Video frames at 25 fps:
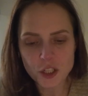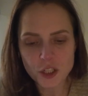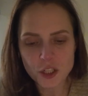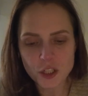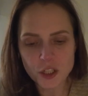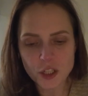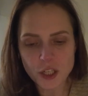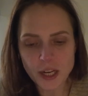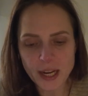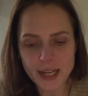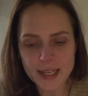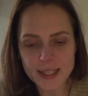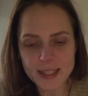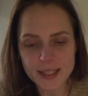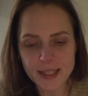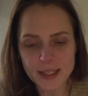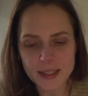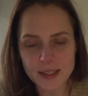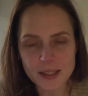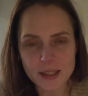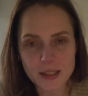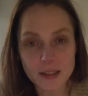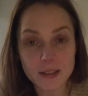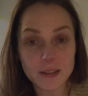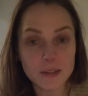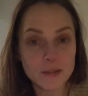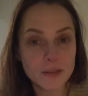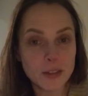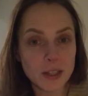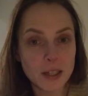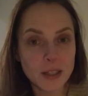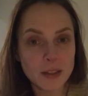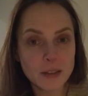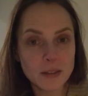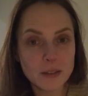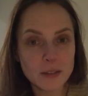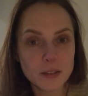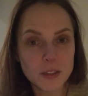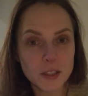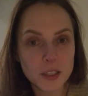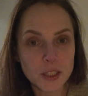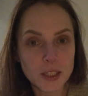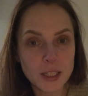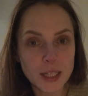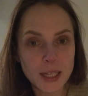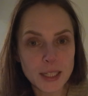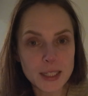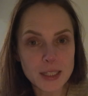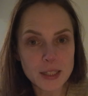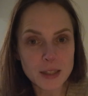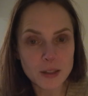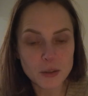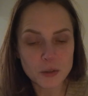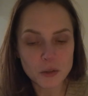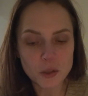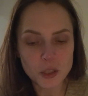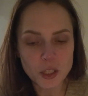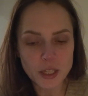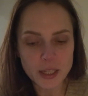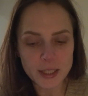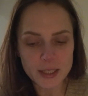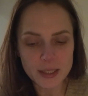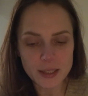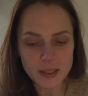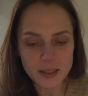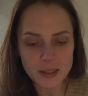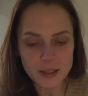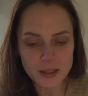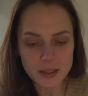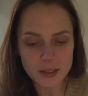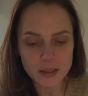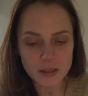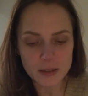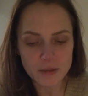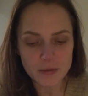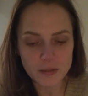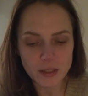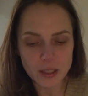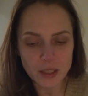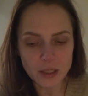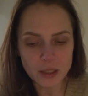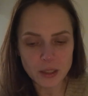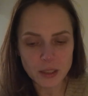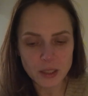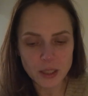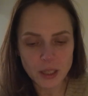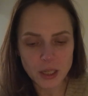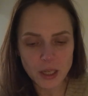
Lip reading: Jason Silver. Do you guys know Jason Silver?